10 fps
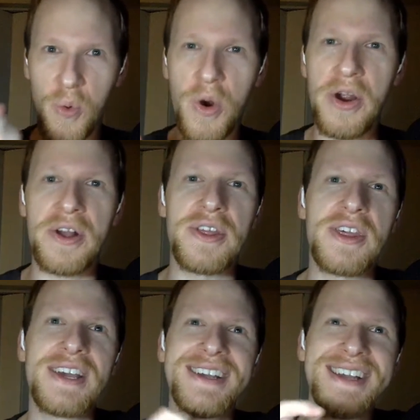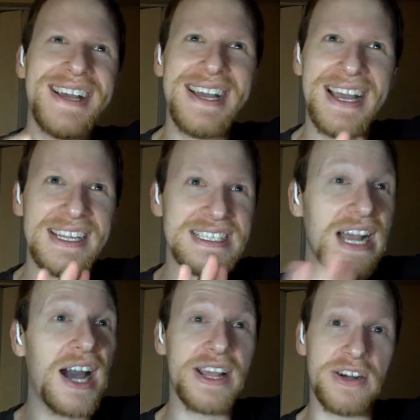they're worth.
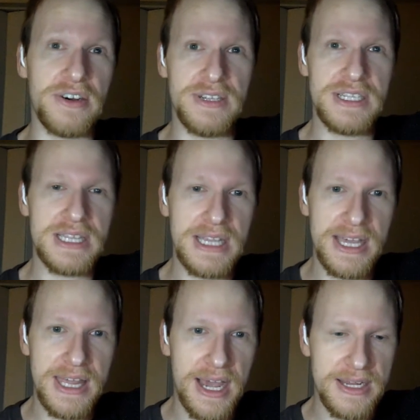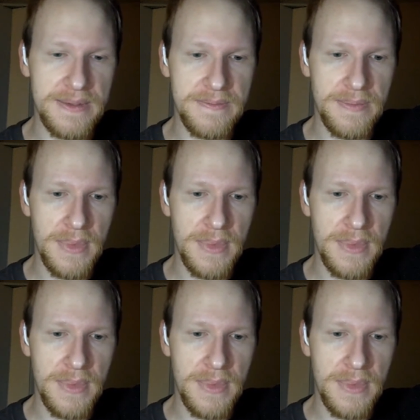Not at all like that.